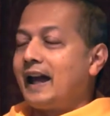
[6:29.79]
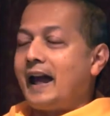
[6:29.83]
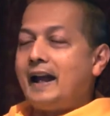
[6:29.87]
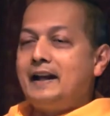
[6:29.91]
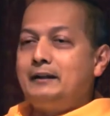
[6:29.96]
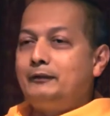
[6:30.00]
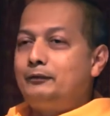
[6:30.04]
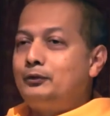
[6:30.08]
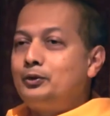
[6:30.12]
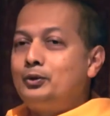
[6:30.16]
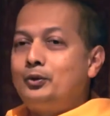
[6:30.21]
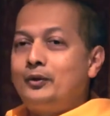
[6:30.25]

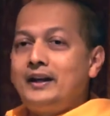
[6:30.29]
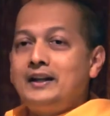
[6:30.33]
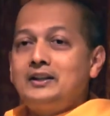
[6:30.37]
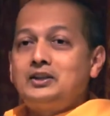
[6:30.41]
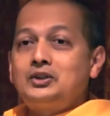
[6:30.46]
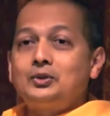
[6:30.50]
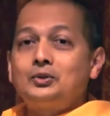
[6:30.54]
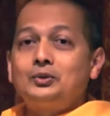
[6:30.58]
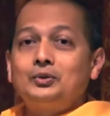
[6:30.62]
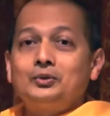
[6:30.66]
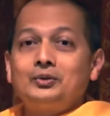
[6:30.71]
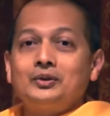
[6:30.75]
And if you were
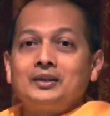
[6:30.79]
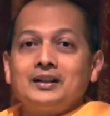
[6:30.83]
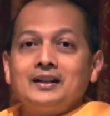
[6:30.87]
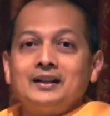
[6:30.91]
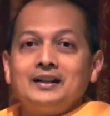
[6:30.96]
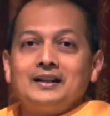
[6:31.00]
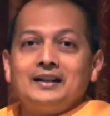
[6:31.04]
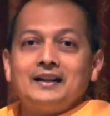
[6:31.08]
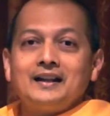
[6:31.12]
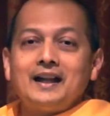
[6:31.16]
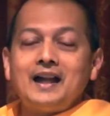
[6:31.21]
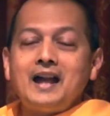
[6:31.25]
to
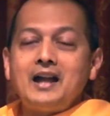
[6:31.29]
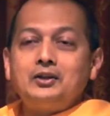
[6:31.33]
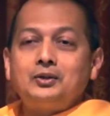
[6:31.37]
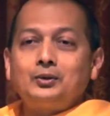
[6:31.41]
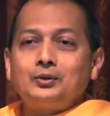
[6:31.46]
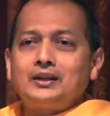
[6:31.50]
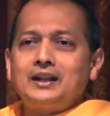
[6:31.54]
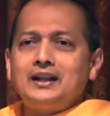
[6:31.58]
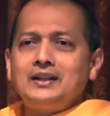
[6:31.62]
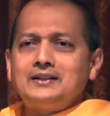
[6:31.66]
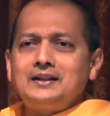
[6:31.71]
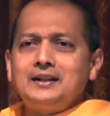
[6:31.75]

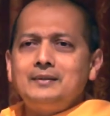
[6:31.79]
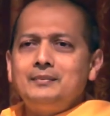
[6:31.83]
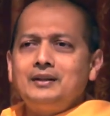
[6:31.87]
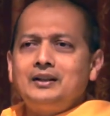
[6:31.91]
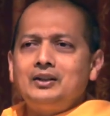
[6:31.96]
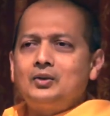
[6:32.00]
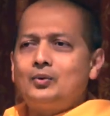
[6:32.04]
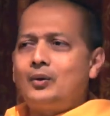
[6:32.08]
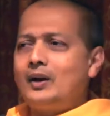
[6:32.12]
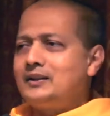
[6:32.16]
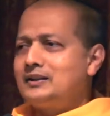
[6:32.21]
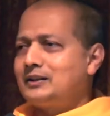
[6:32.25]
educate him
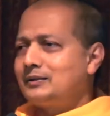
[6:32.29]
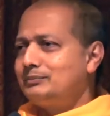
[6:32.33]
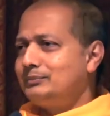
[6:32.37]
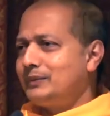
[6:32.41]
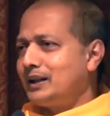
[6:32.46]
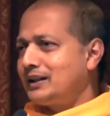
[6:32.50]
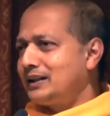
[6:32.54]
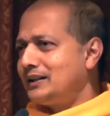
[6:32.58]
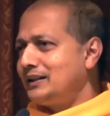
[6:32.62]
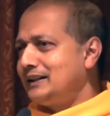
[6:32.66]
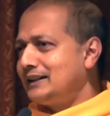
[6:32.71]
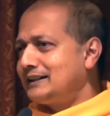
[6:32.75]
in quantum
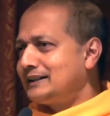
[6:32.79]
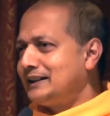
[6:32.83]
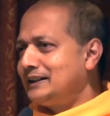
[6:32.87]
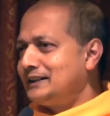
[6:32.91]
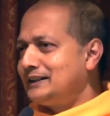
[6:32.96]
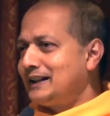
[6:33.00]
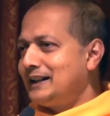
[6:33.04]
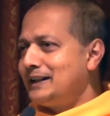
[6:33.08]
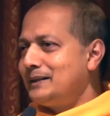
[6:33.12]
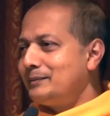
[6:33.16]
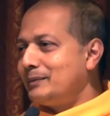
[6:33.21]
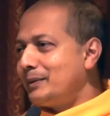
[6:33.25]
mechanics
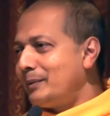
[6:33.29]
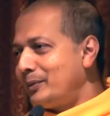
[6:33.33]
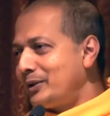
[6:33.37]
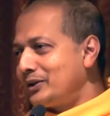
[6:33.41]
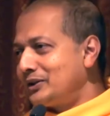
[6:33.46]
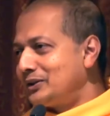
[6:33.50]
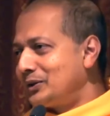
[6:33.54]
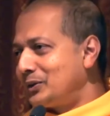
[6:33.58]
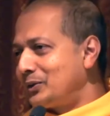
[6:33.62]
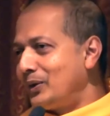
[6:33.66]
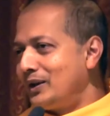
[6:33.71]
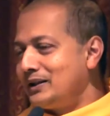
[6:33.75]
and tell him
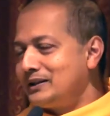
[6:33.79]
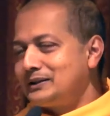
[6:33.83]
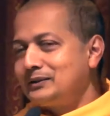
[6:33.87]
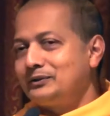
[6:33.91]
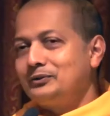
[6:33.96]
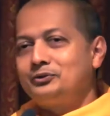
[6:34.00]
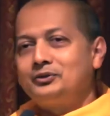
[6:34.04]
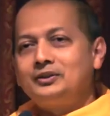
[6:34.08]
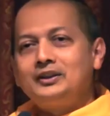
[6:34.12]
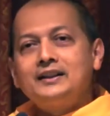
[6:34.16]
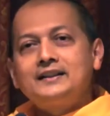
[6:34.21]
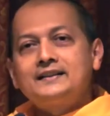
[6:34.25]
about the
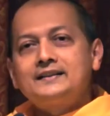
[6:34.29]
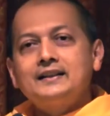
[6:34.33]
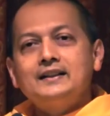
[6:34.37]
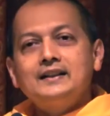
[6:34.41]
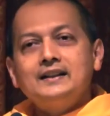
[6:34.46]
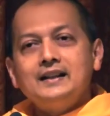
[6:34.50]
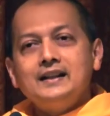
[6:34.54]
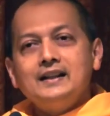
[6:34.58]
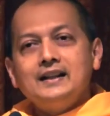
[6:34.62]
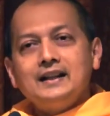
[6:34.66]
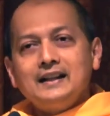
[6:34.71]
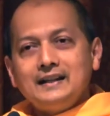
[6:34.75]
quantum flux,
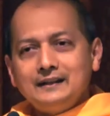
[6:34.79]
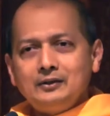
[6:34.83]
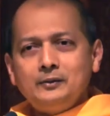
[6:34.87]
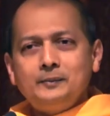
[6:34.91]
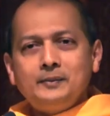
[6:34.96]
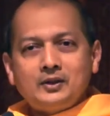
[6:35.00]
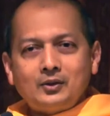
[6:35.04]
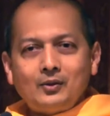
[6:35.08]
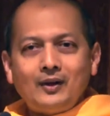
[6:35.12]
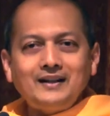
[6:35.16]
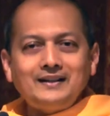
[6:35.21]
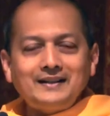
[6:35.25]
he would
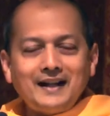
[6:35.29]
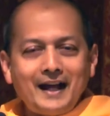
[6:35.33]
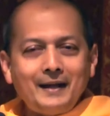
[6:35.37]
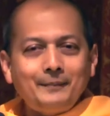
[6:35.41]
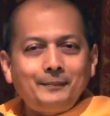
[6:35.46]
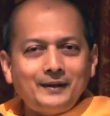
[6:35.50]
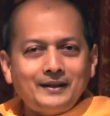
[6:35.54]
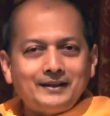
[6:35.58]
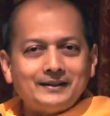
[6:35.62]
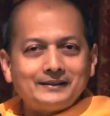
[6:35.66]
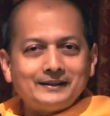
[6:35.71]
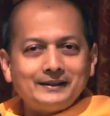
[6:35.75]
be quite
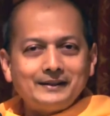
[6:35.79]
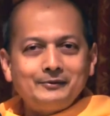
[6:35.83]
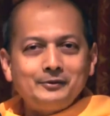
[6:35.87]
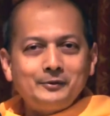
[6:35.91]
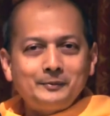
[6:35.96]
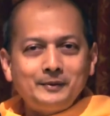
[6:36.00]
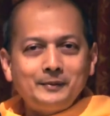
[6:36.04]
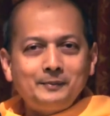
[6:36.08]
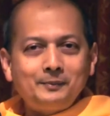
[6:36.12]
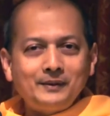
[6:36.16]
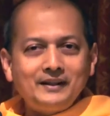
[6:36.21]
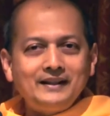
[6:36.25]
happy. He
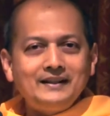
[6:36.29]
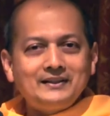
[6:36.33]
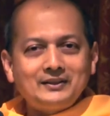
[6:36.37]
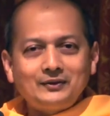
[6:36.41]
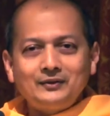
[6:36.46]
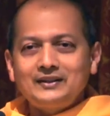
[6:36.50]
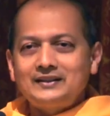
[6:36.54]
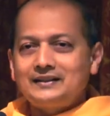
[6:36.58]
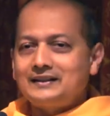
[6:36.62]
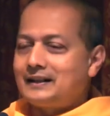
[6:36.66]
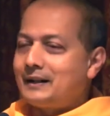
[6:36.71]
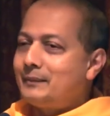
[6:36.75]
would be pleased
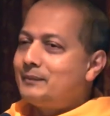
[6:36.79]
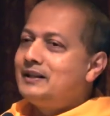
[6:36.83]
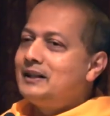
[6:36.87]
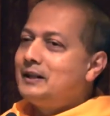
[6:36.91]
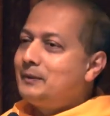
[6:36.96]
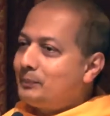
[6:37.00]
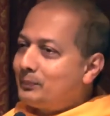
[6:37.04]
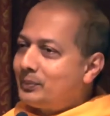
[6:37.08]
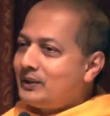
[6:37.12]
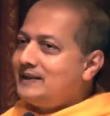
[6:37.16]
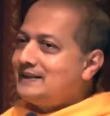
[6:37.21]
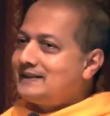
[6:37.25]
with it. I mean,
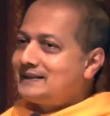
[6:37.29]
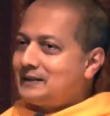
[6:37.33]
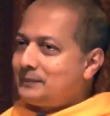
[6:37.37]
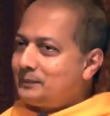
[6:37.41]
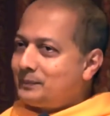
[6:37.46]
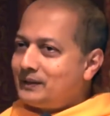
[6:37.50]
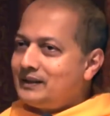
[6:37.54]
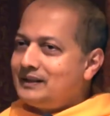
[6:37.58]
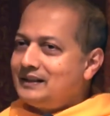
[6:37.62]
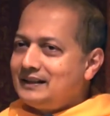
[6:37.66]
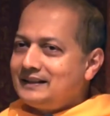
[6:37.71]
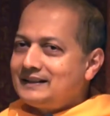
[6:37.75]
in
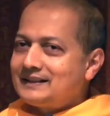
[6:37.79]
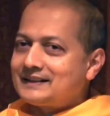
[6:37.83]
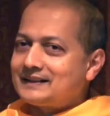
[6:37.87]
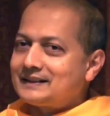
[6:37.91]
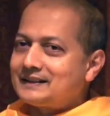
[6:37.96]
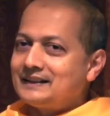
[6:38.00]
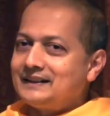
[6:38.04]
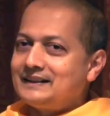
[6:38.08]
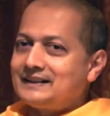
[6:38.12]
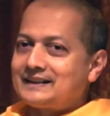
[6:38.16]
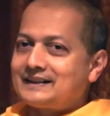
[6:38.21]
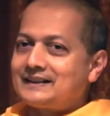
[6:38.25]
principle,
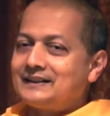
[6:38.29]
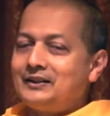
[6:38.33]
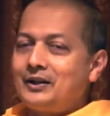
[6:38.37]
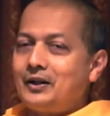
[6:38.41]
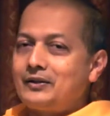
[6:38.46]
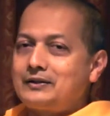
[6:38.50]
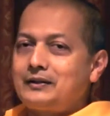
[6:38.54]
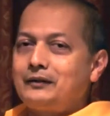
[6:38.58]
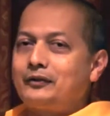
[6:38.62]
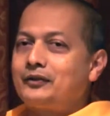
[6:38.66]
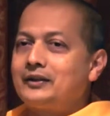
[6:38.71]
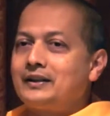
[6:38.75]
it's, it's
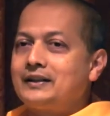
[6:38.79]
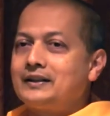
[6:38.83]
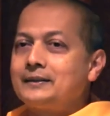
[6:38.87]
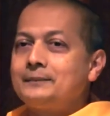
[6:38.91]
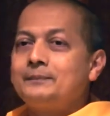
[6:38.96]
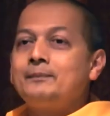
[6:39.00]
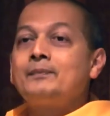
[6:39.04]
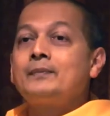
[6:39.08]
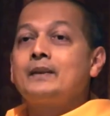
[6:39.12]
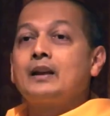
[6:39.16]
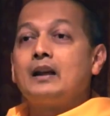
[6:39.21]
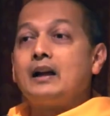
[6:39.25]
not different.
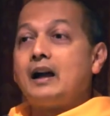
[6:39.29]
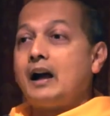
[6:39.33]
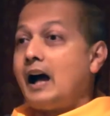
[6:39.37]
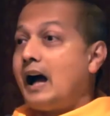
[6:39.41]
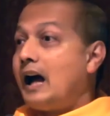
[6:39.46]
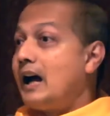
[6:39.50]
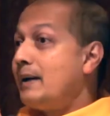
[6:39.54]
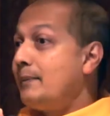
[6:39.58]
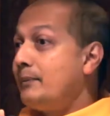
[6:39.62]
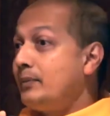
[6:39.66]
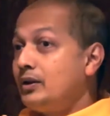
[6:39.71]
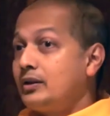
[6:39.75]

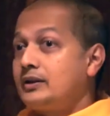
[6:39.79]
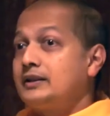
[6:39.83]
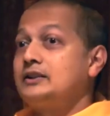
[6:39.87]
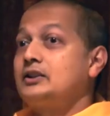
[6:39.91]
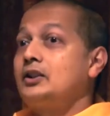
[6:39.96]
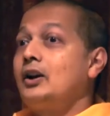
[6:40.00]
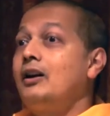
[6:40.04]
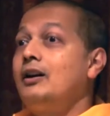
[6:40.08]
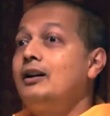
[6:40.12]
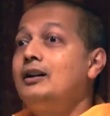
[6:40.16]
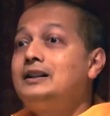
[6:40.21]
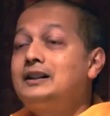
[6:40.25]
I am not
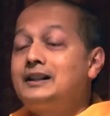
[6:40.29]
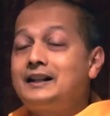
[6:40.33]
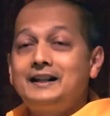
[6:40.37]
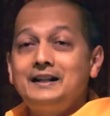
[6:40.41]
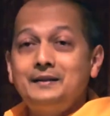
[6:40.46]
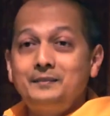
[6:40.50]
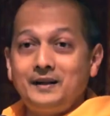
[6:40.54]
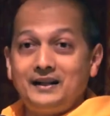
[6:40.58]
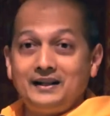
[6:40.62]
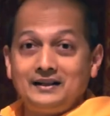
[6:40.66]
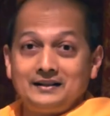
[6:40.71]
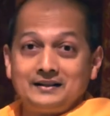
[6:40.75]
at all
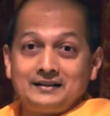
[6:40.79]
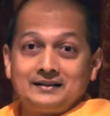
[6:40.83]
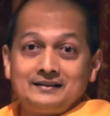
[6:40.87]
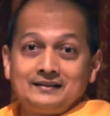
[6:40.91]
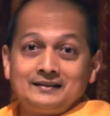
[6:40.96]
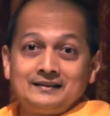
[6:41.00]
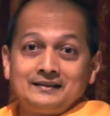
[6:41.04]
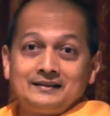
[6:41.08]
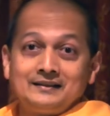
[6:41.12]
claiming,